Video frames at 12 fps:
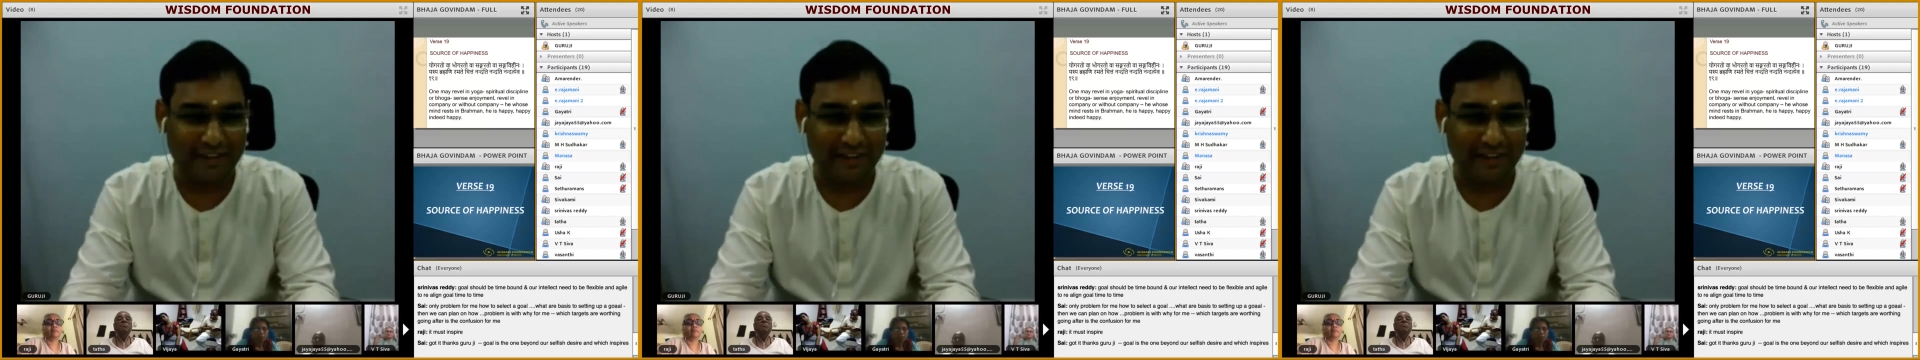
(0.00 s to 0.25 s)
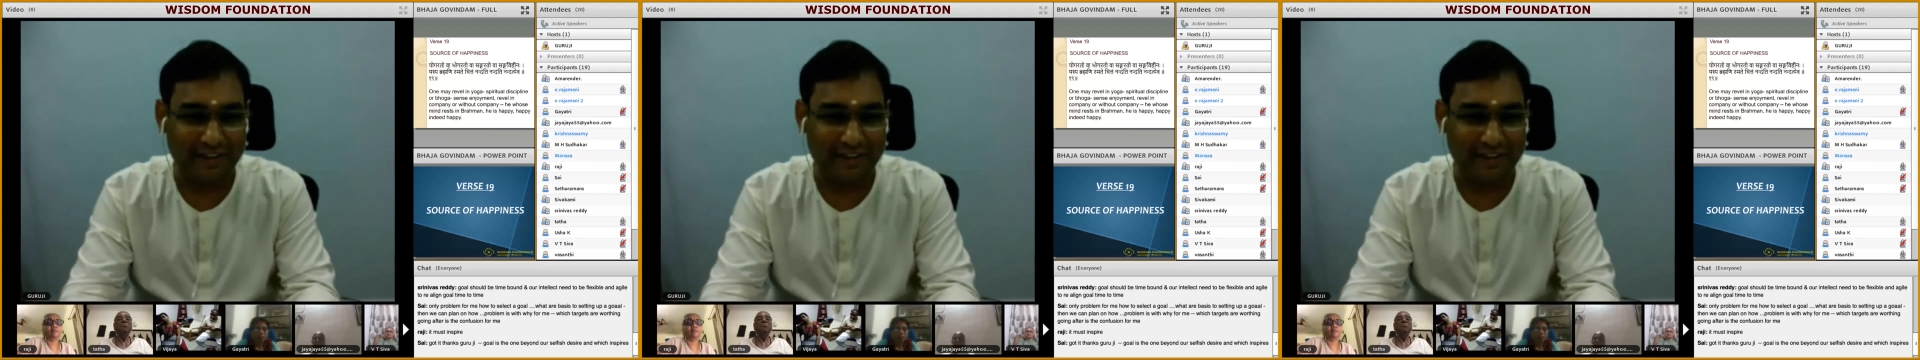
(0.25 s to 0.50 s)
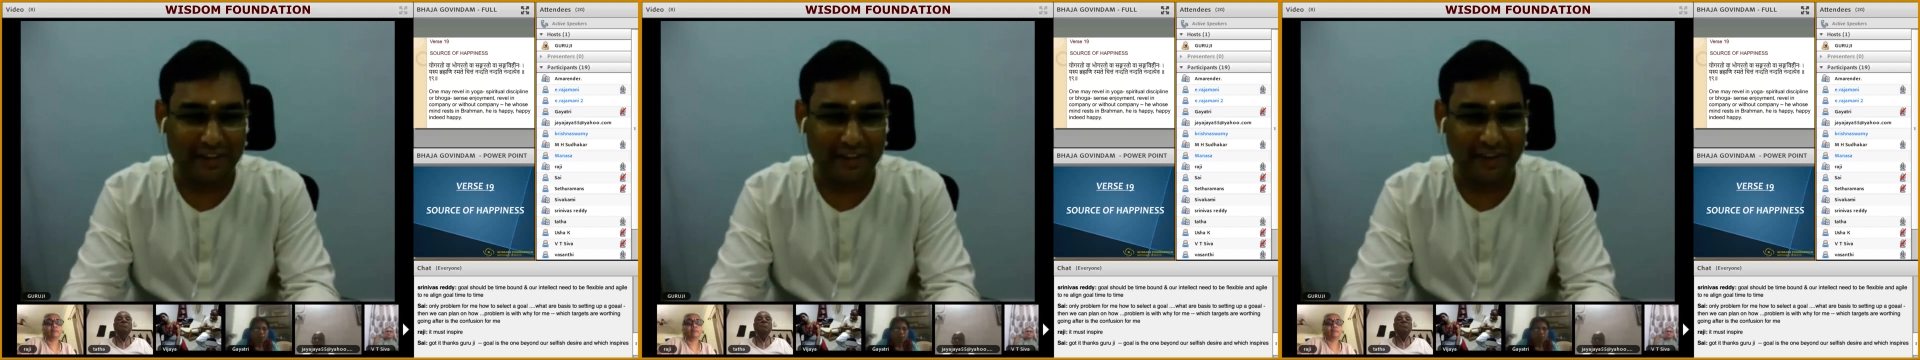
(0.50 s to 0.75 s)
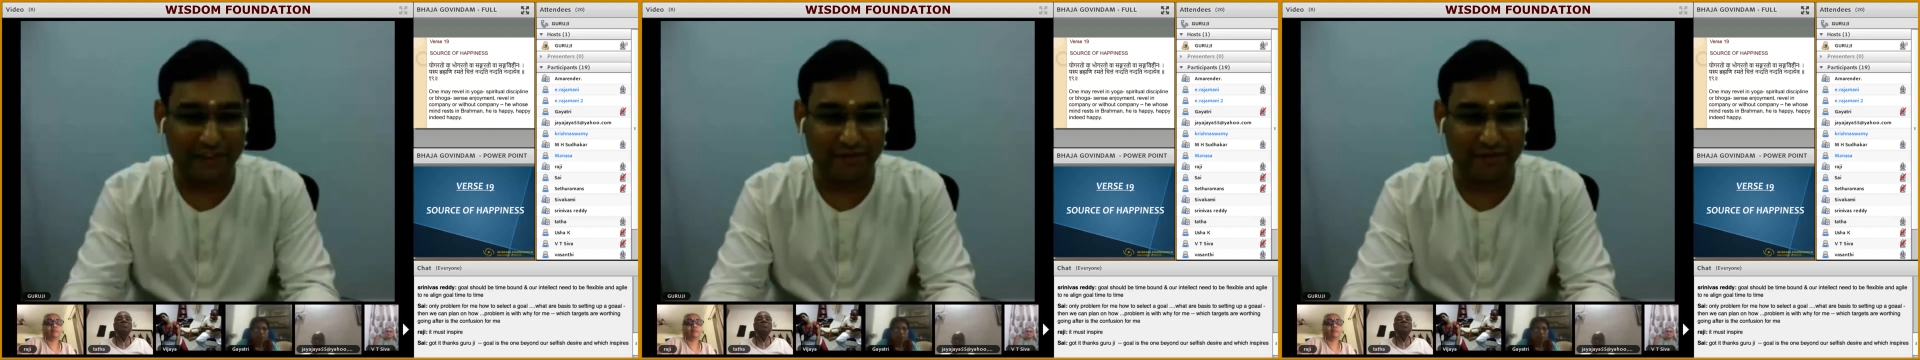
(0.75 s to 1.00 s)
It is
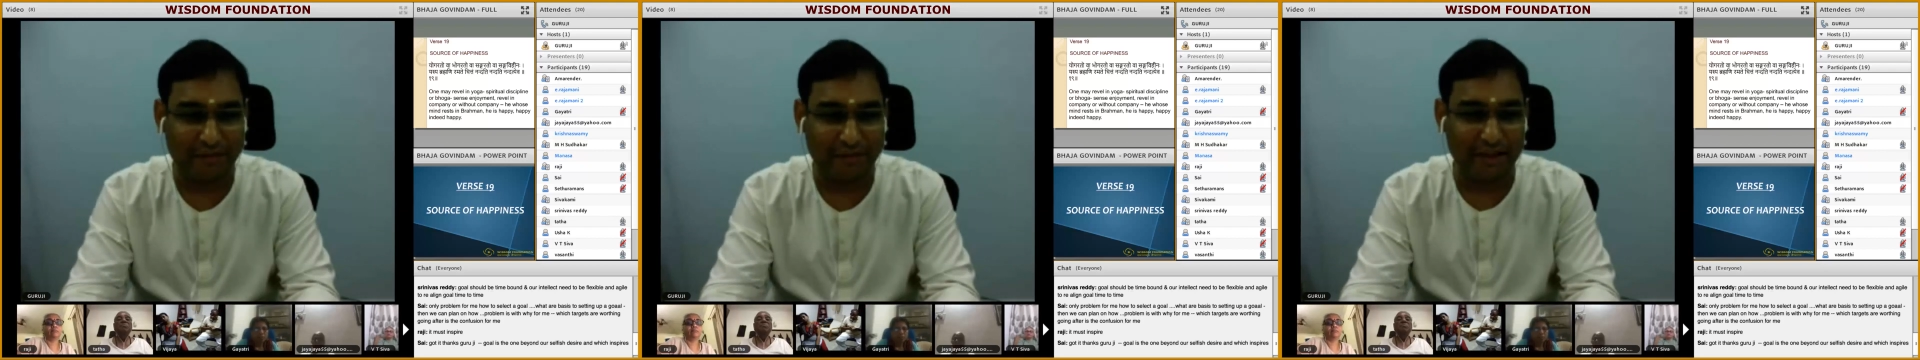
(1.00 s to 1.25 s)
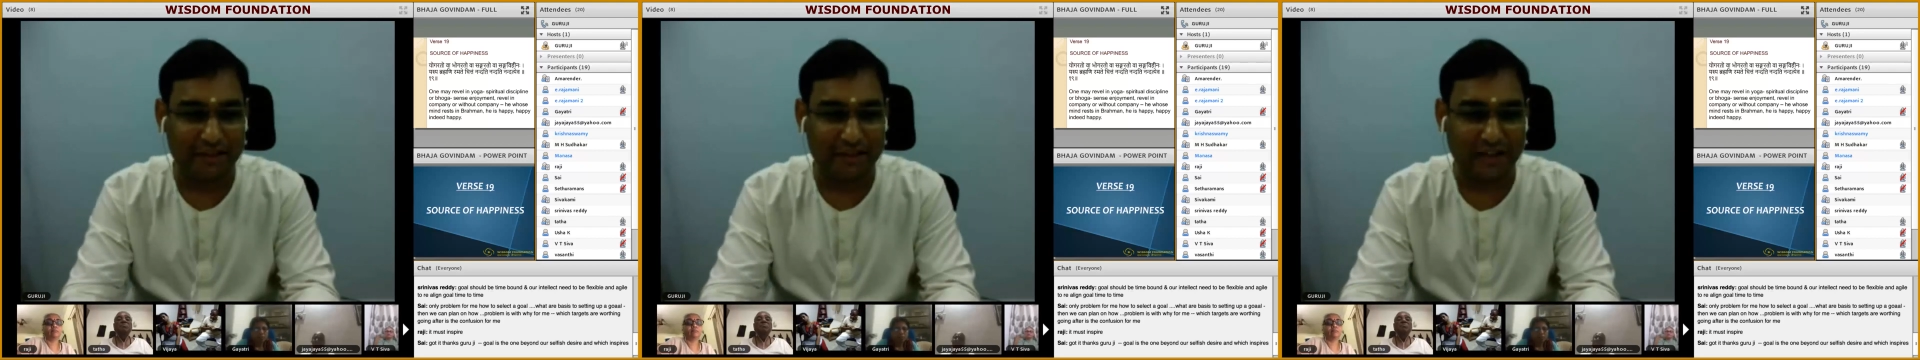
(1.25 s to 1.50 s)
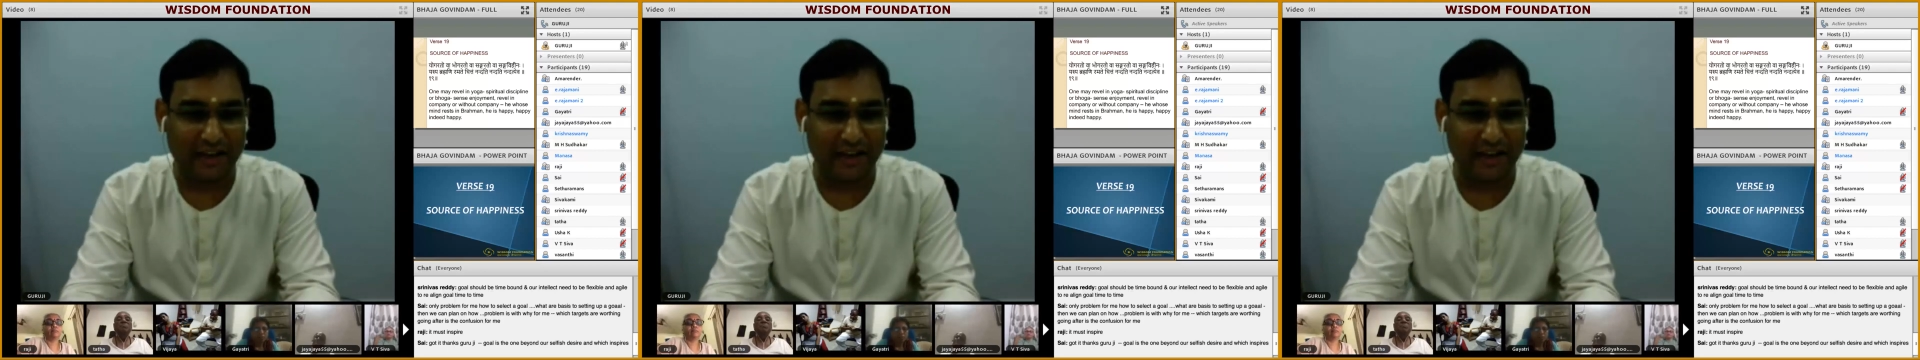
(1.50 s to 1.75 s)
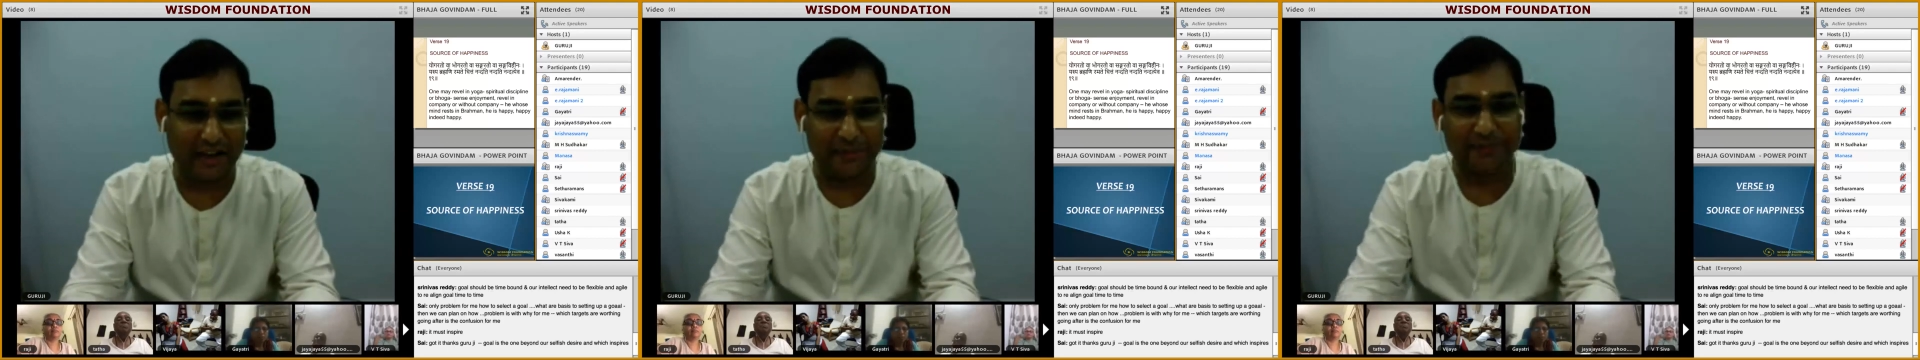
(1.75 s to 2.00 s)
very much a
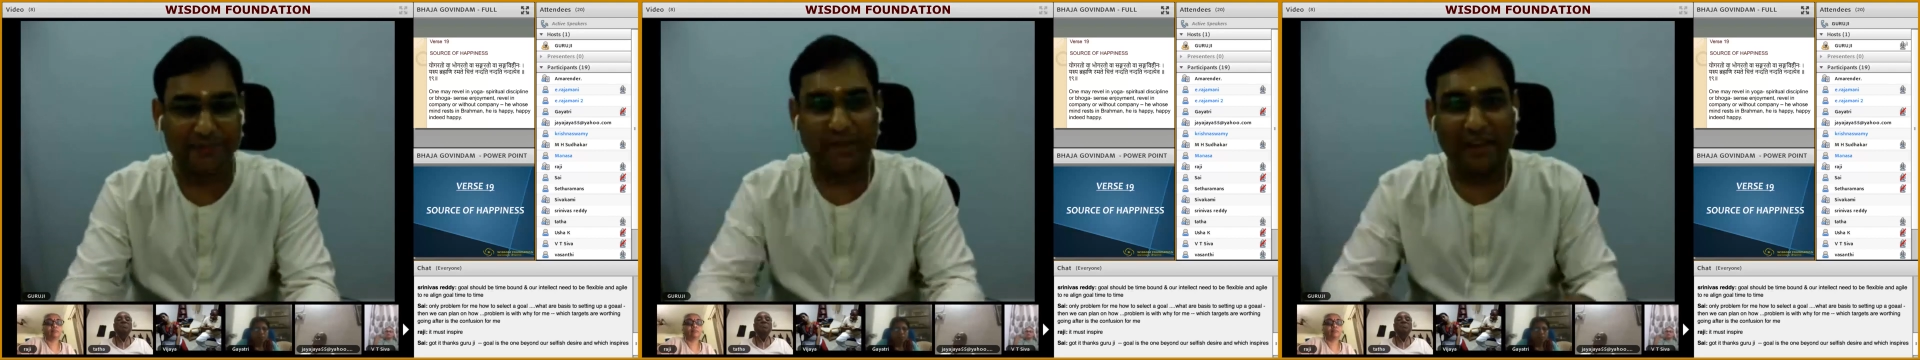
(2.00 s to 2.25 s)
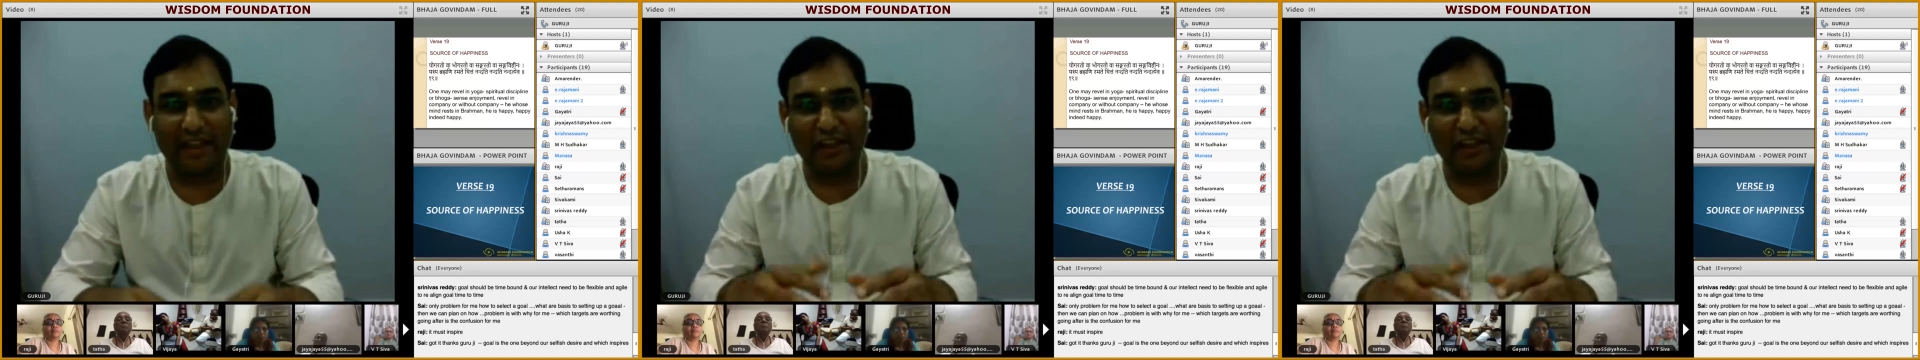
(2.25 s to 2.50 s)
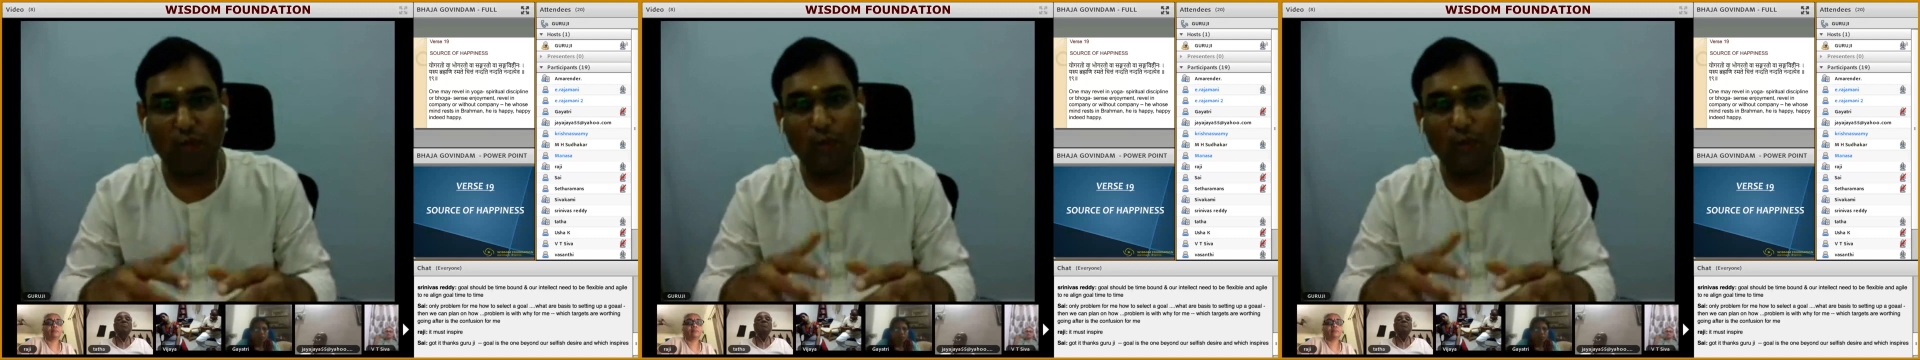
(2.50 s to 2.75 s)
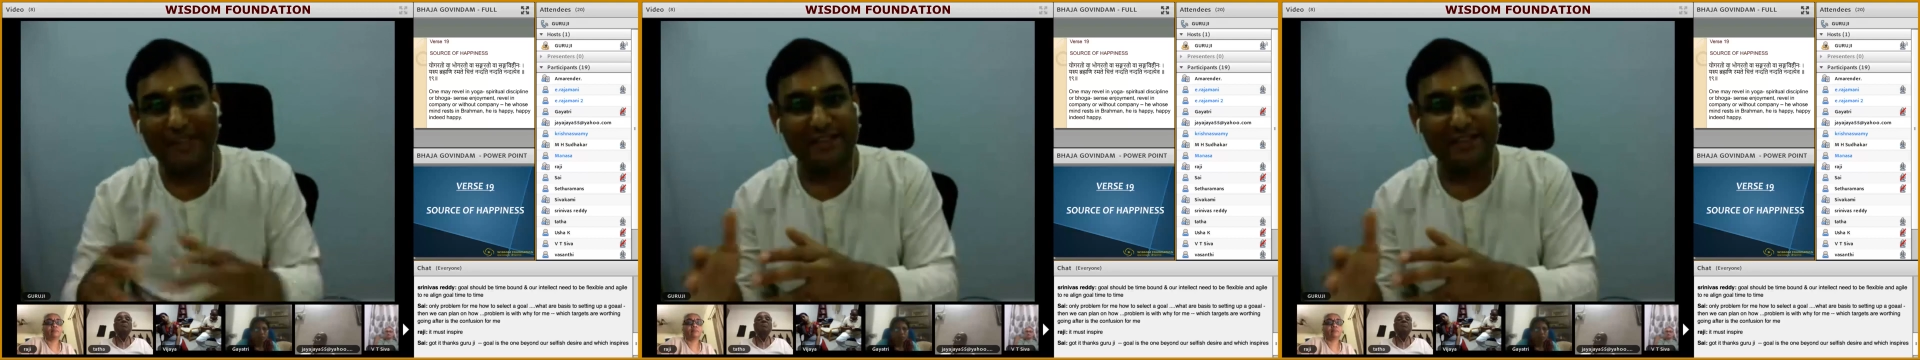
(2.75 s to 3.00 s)

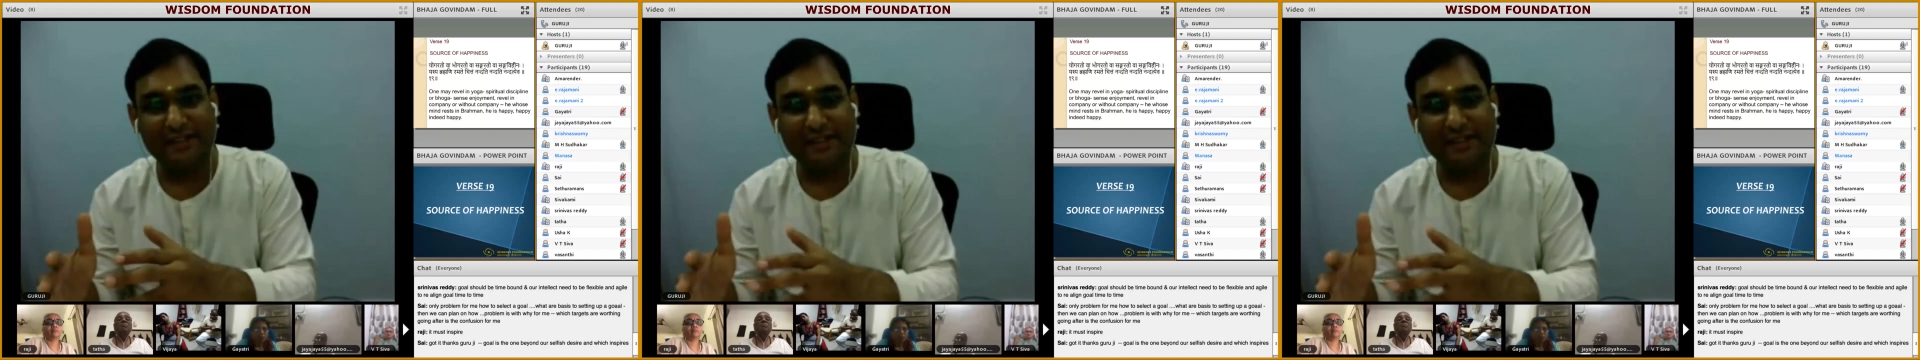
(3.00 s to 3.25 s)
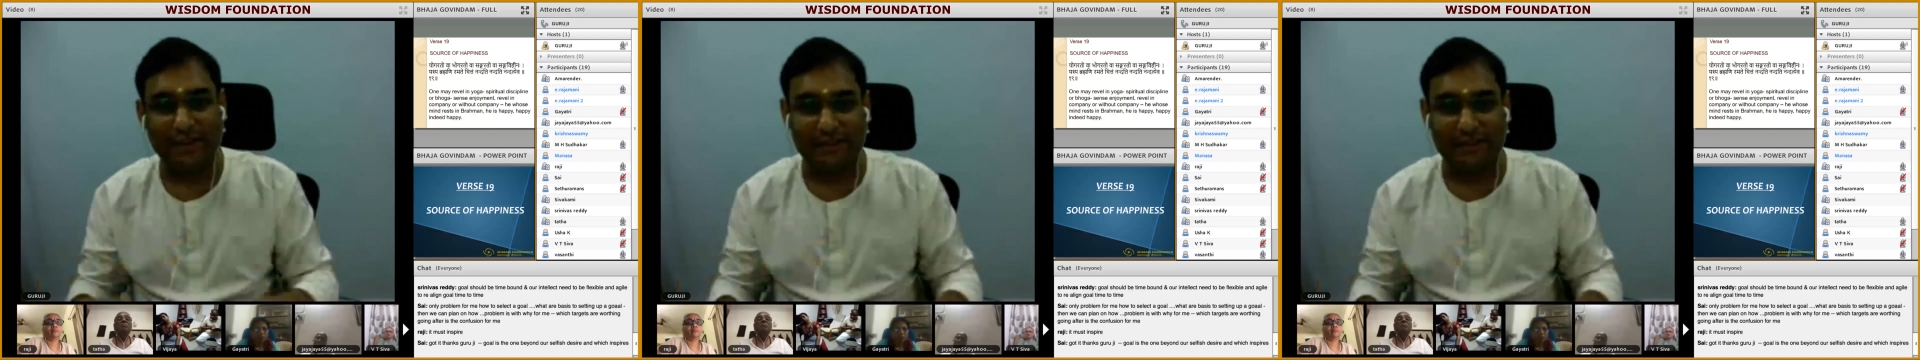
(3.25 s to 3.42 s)
Western trait.